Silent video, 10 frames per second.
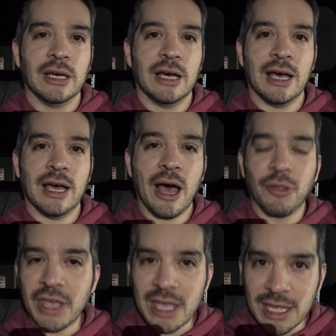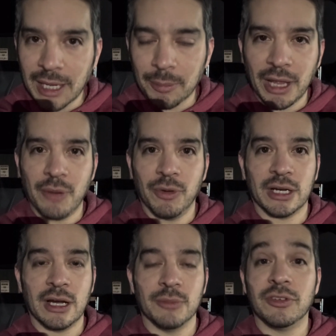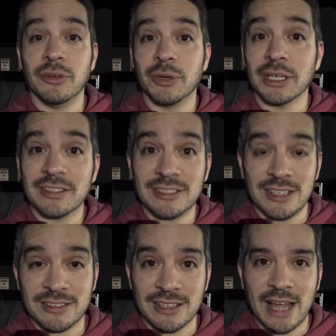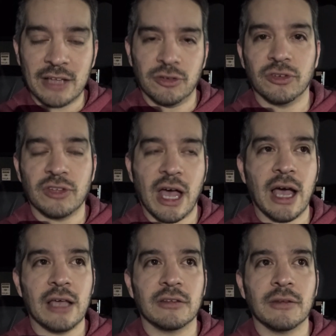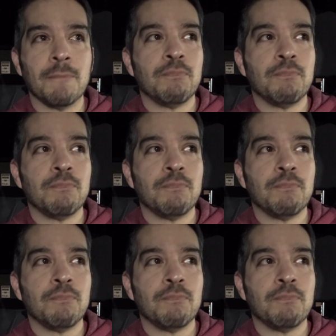a healthy eating plan, when it comes to consistent exercise,